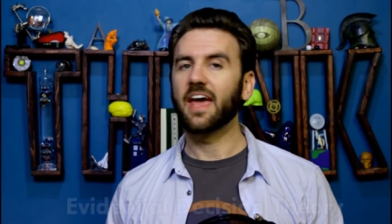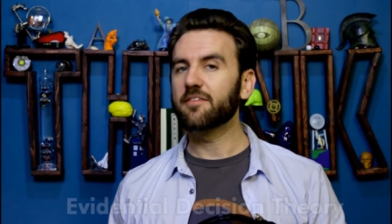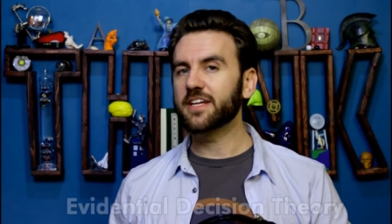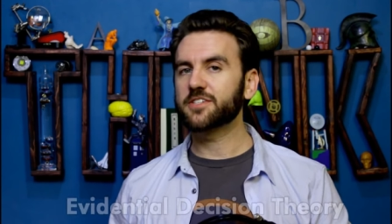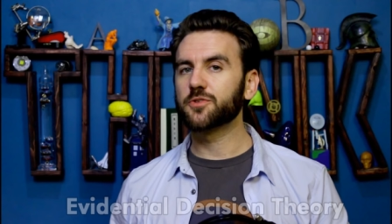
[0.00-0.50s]

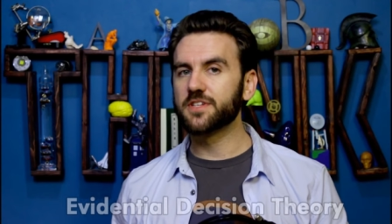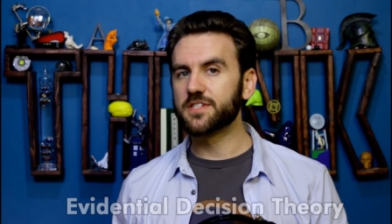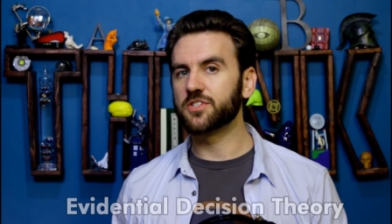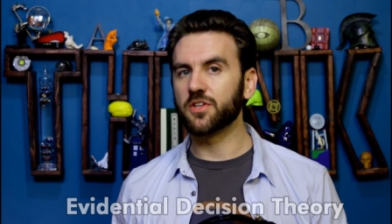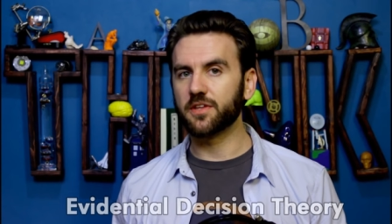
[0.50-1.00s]
Evidential
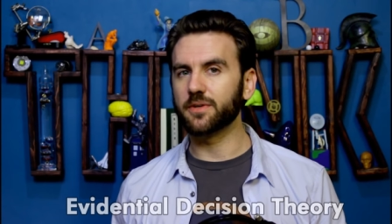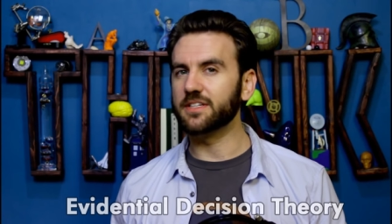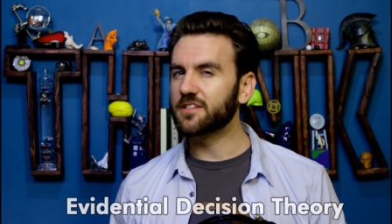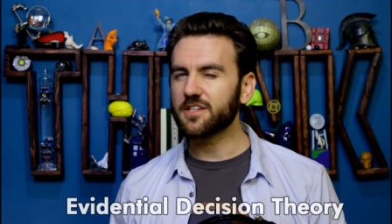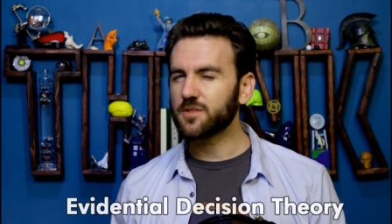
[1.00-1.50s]
decision
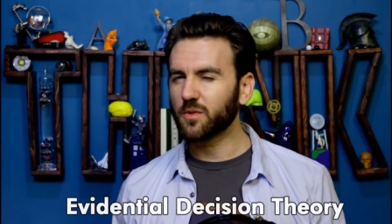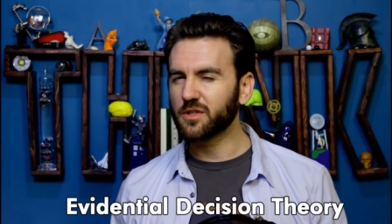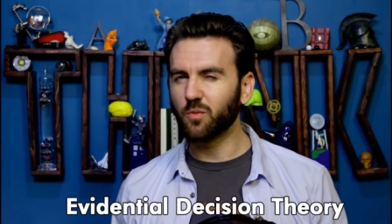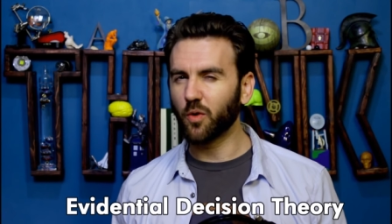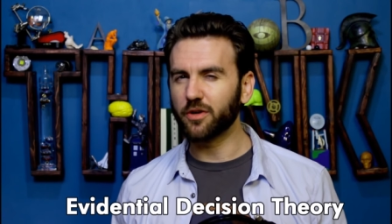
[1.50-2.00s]
theory doesn't
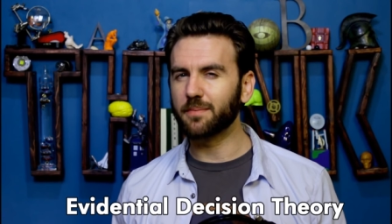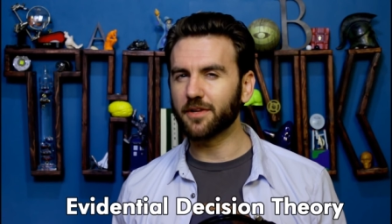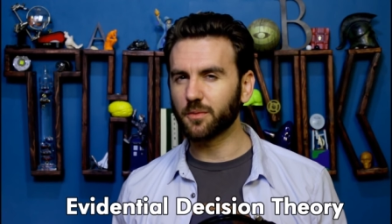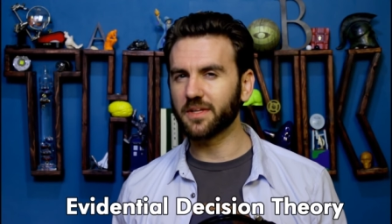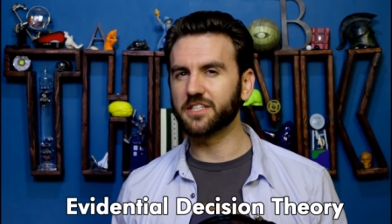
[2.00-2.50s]
really worry
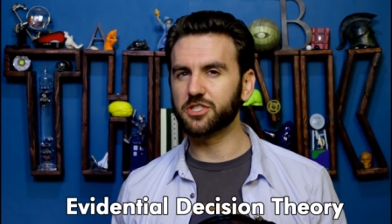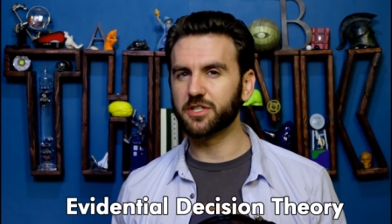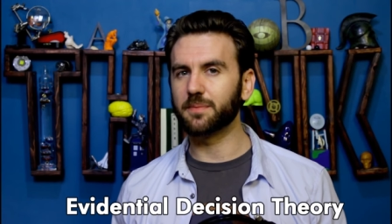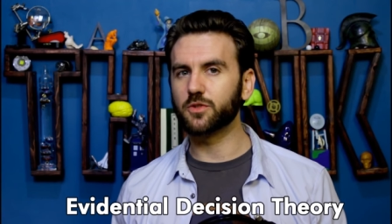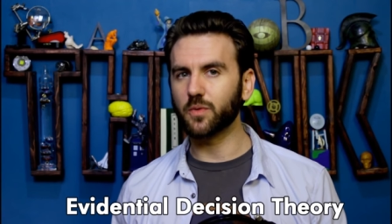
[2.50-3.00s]
about the
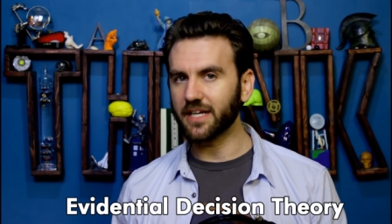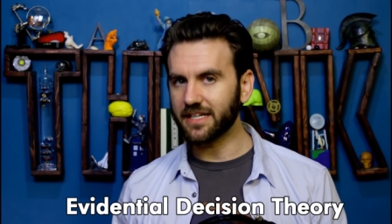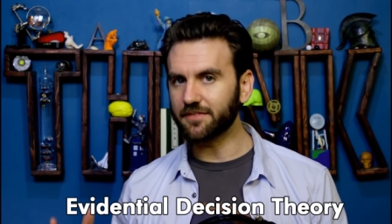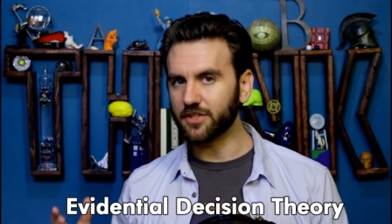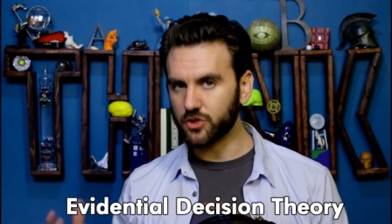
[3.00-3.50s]
relationship between
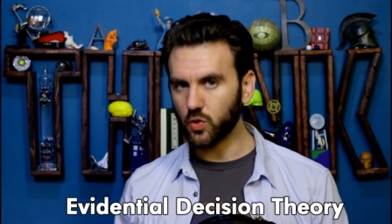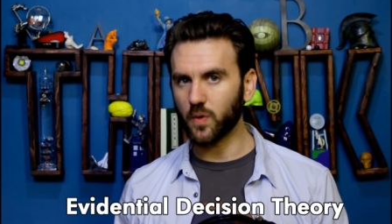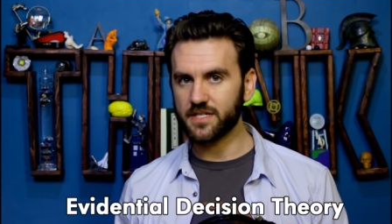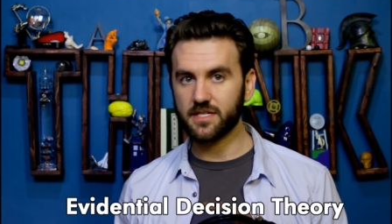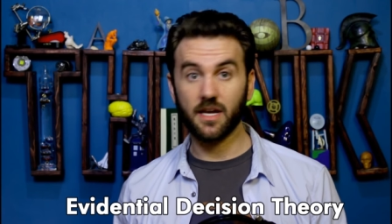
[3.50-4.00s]
a given
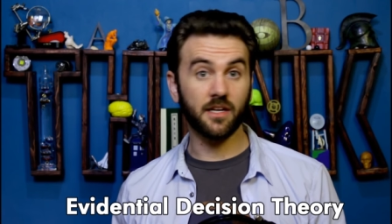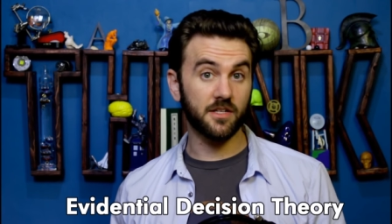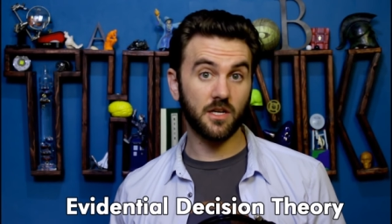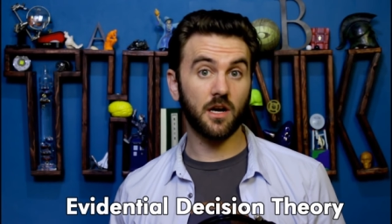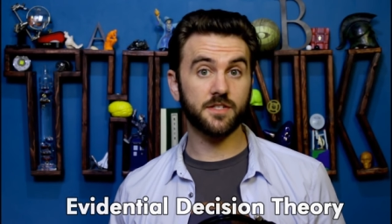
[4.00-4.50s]
choice and
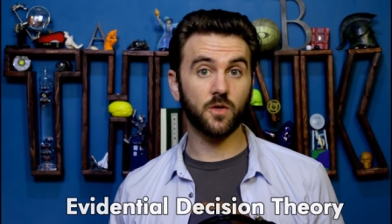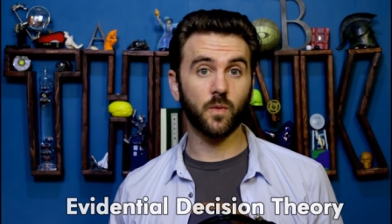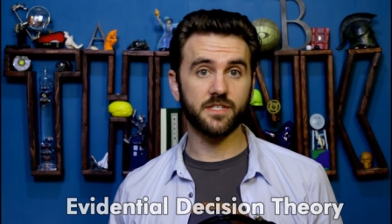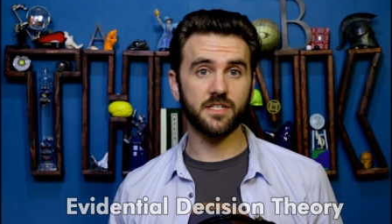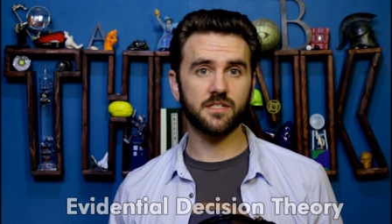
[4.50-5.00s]
its
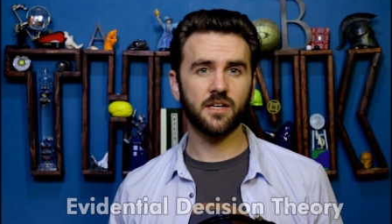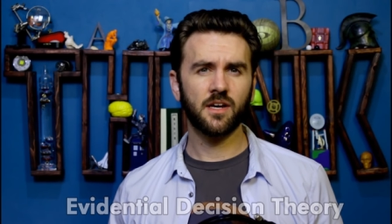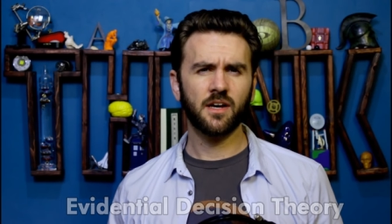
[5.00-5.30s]
consequences.